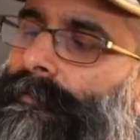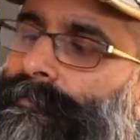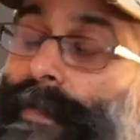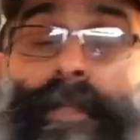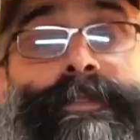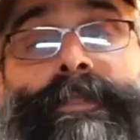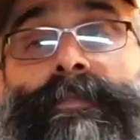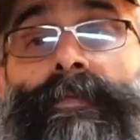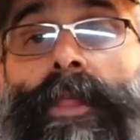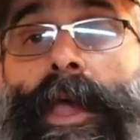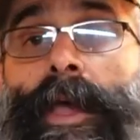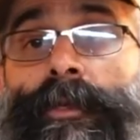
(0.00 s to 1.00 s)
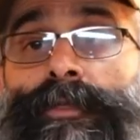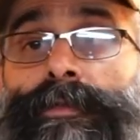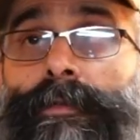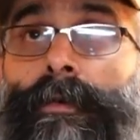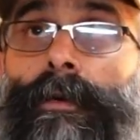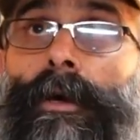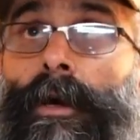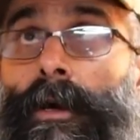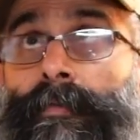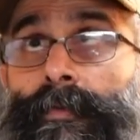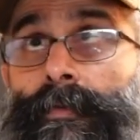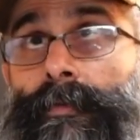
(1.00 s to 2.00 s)
the flash
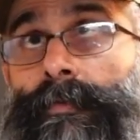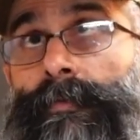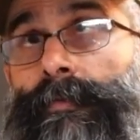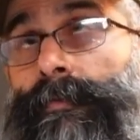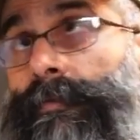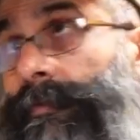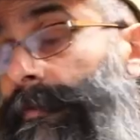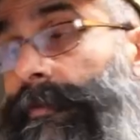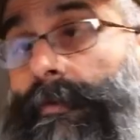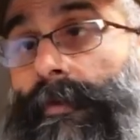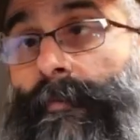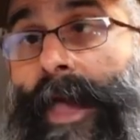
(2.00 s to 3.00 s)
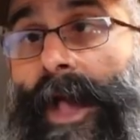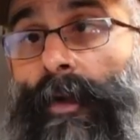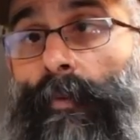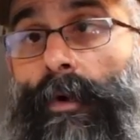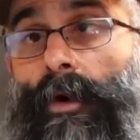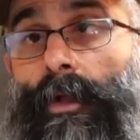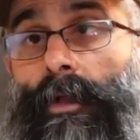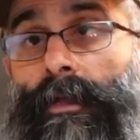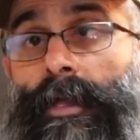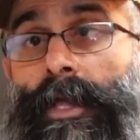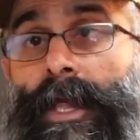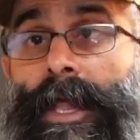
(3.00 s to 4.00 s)
off of the back wall,
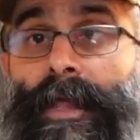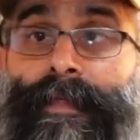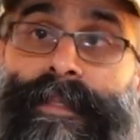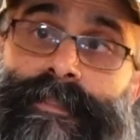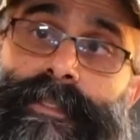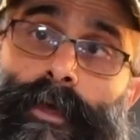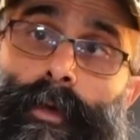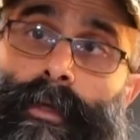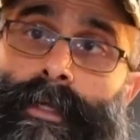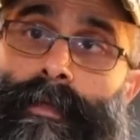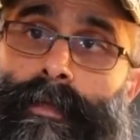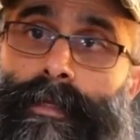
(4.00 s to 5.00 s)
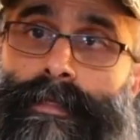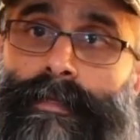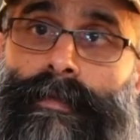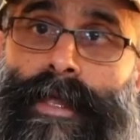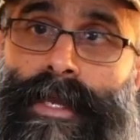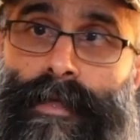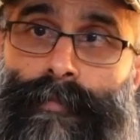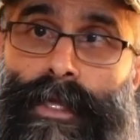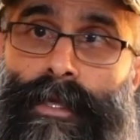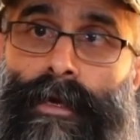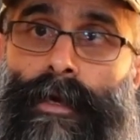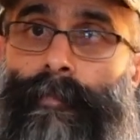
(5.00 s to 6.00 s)
and that's the only thing that's lighting
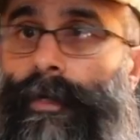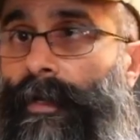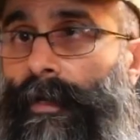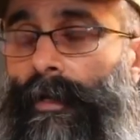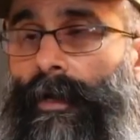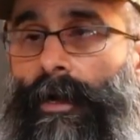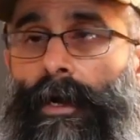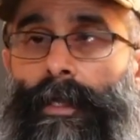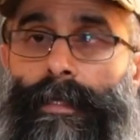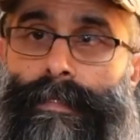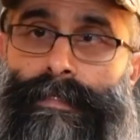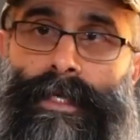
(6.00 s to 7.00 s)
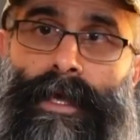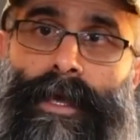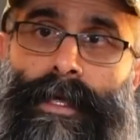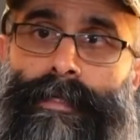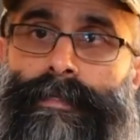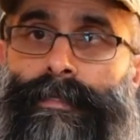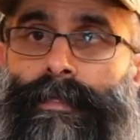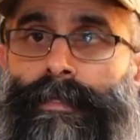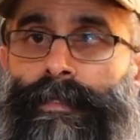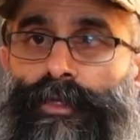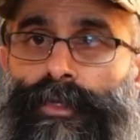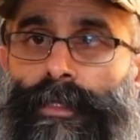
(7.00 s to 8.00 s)
me up. On the sides,
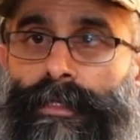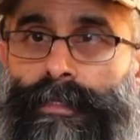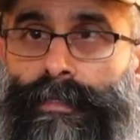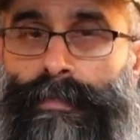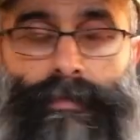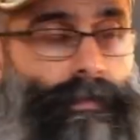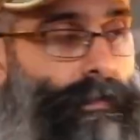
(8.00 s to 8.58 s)
it's just